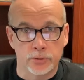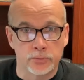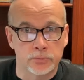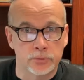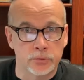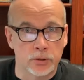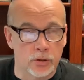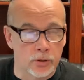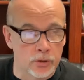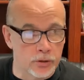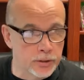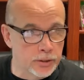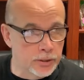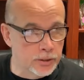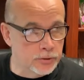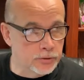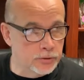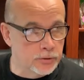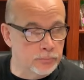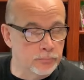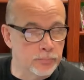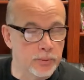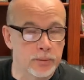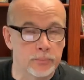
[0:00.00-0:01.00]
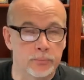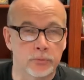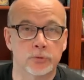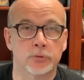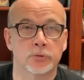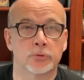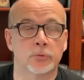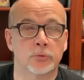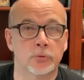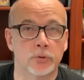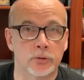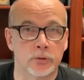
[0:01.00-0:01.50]
and Targets and people's
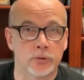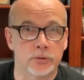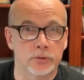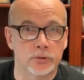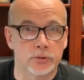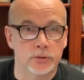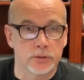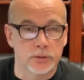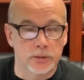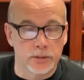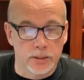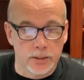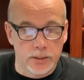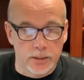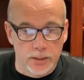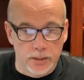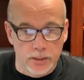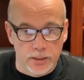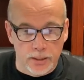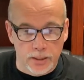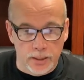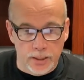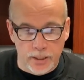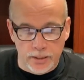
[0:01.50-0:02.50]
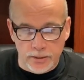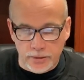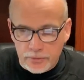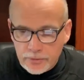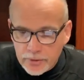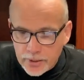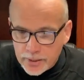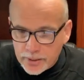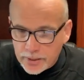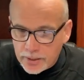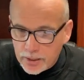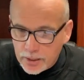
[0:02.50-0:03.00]
stores. And you
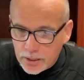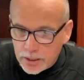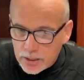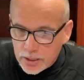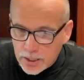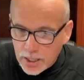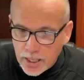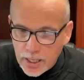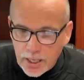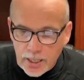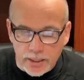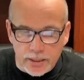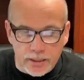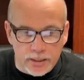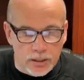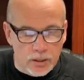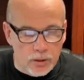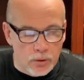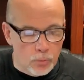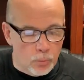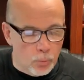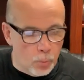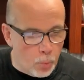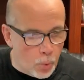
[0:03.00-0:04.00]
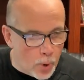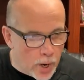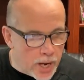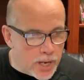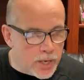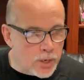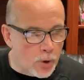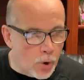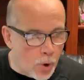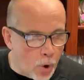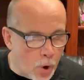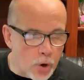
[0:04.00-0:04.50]
think, God,
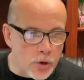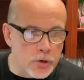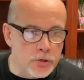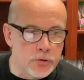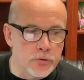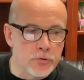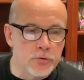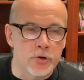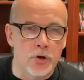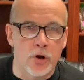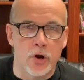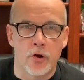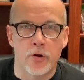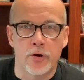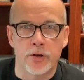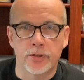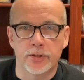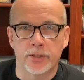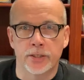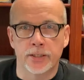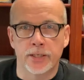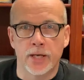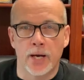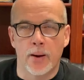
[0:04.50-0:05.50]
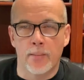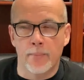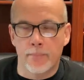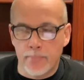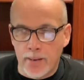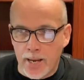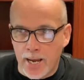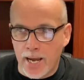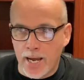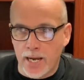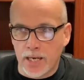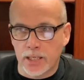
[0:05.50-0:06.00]
when are you going to come
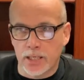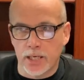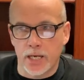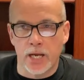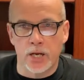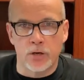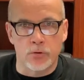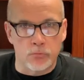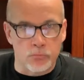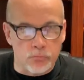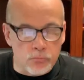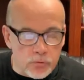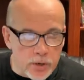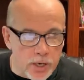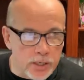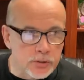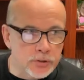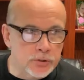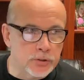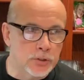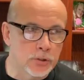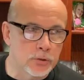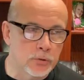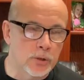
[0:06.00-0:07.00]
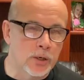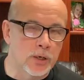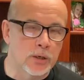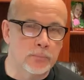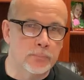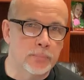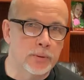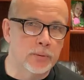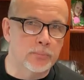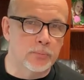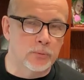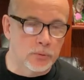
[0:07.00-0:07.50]
back and rescue our
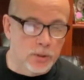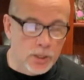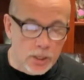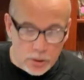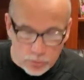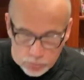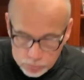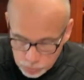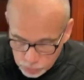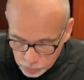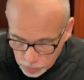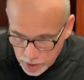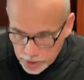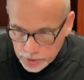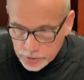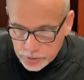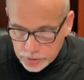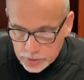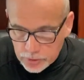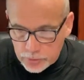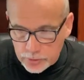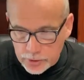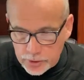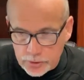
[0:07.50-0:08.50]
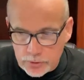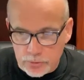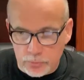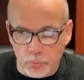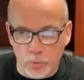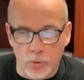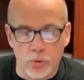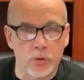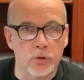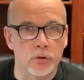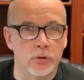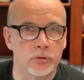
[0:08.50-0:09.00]
people, rescue this
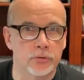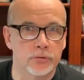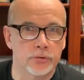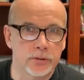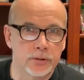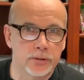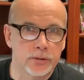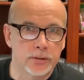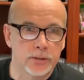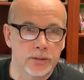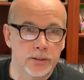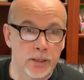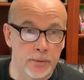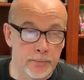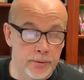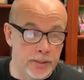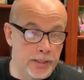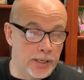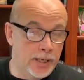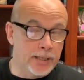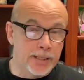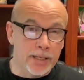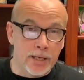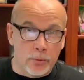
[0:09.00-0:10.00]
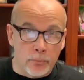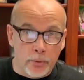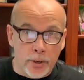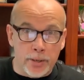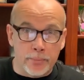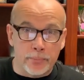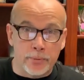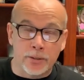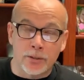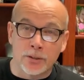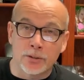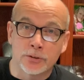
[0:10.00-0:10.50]
world? I mean, I can't
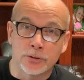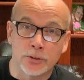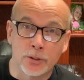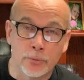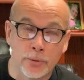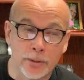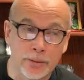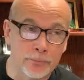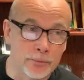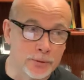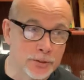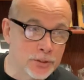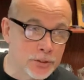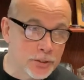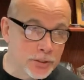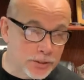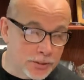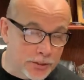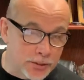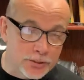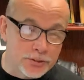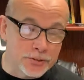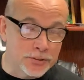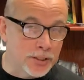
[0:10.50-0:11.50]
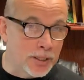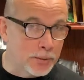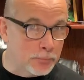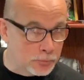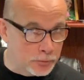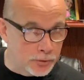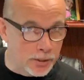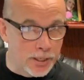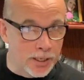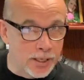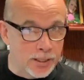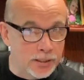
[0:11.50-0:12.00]
wait, because you know what? When Jesus
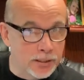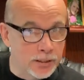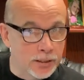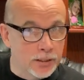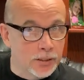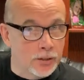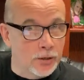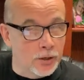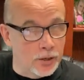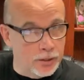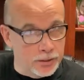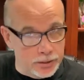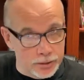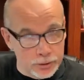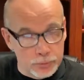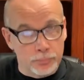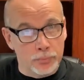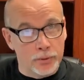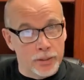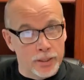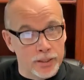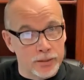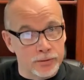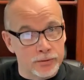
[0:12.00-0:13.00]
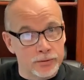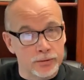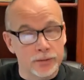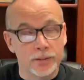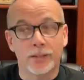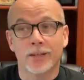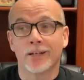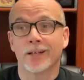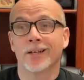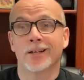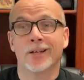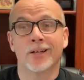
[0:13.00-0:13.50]
steps down on this place,
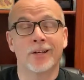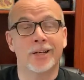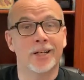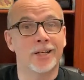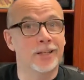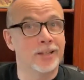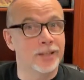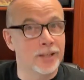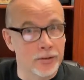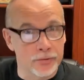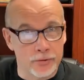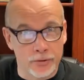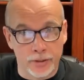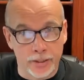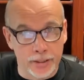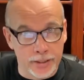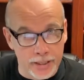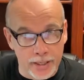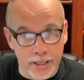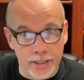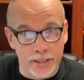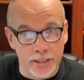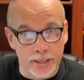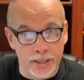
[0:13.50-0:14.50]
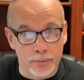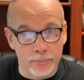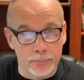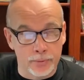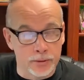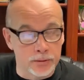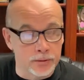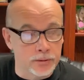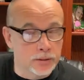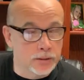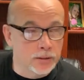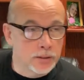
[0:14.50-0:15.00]
there ain't nothing like that
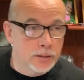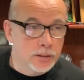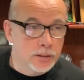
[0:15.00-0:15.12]
happening.